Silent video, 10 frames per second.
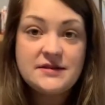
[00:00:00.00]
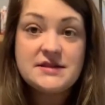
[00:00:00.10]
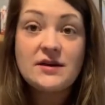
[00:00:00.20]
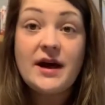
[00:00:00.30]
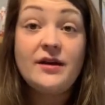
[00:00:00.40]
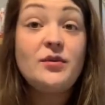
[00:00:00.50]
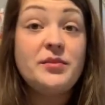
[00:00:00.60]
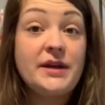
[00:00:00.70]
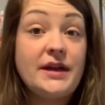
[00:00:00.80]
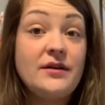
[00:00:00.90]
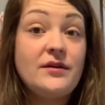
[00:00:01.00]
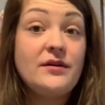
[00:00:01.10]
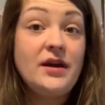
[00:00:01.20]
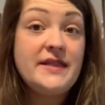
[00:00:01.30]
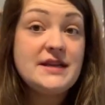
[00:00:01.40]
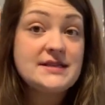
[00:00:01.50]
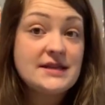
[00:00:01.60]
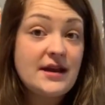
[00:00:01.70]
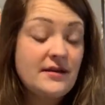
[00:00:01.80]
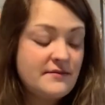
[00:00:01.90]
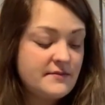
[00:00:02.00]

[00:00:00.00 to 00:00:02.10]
So I will put it on this side.